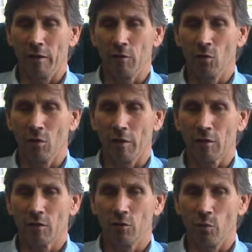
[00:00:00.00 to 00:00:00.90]
I don't like
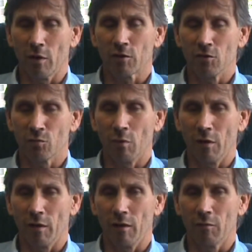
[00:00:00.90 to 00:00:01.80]
directions
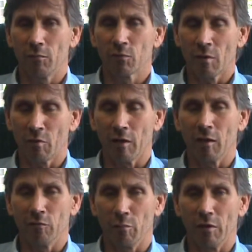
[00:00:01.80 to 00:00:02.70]
by somebody
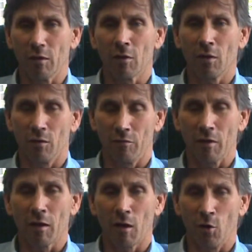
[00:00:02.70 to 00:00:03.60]
giving me the color of
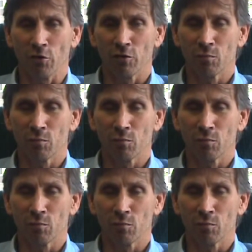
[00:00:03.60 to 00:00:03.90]
the house,